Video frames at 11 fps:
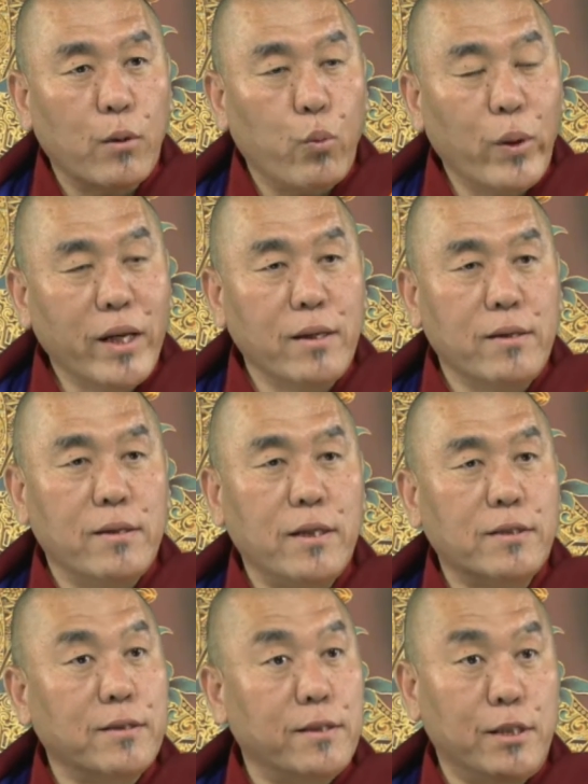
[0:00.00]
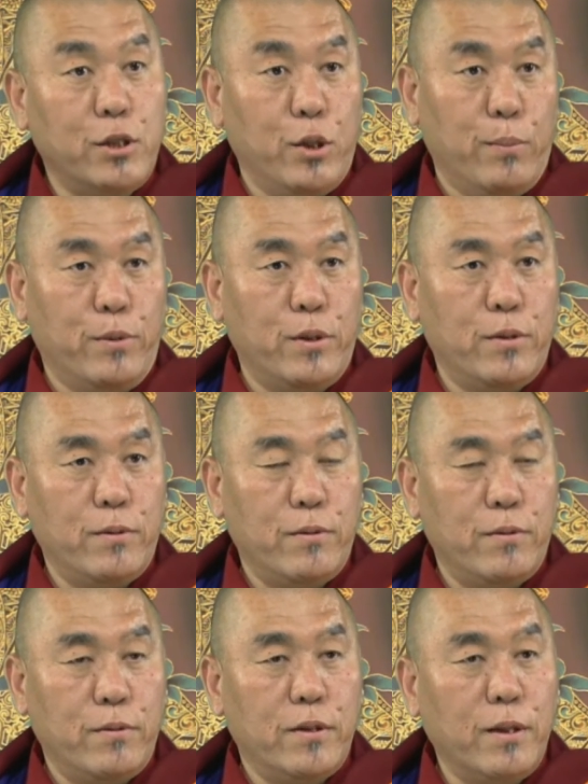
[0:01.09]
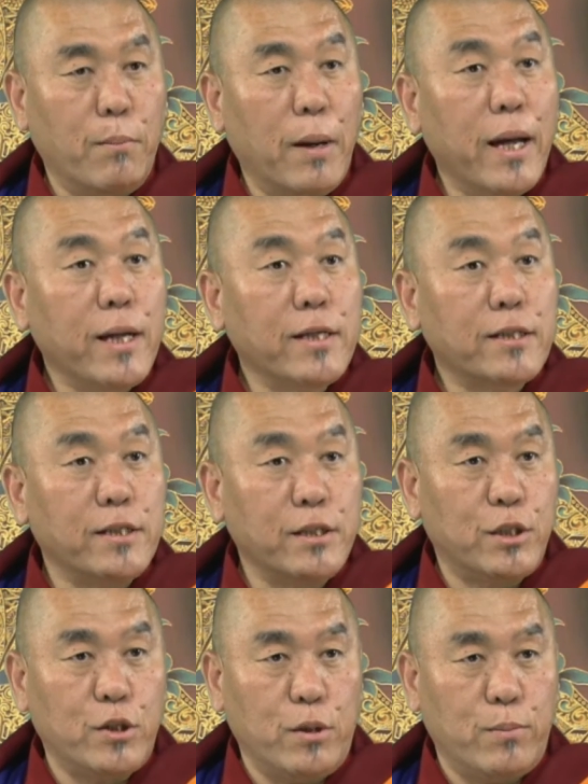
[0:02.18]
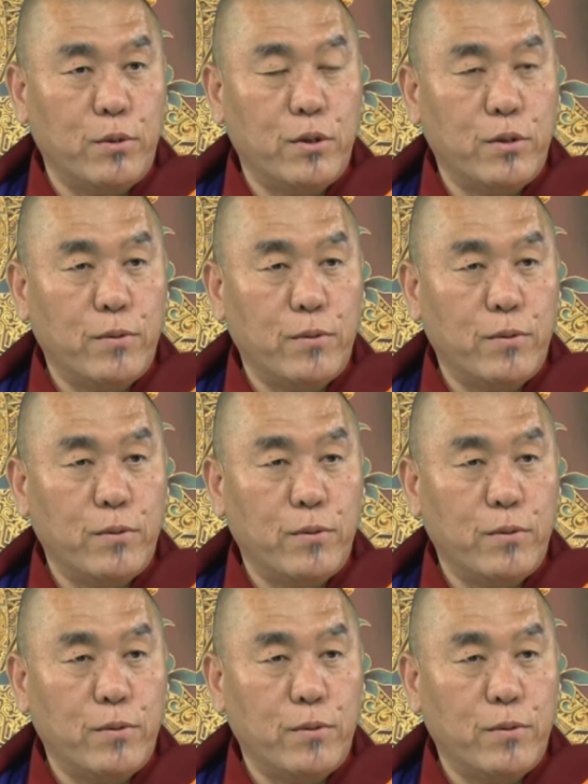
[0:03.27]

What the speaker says: wind is disturbed, the mind disturbed,